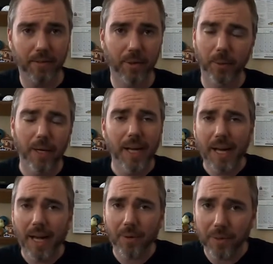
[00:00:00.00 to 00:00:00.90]
So
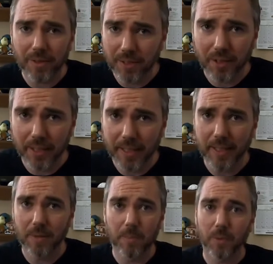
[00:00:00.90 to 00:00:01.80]
I don't necessarily
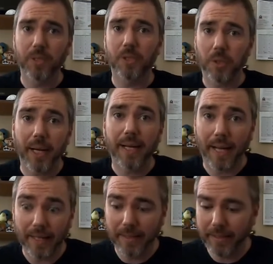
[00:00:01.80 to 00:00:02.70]
need the multi-track
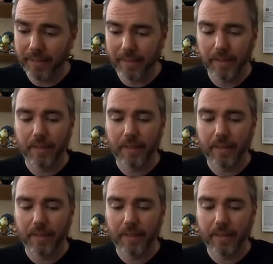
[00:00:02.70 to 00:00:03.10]
editing.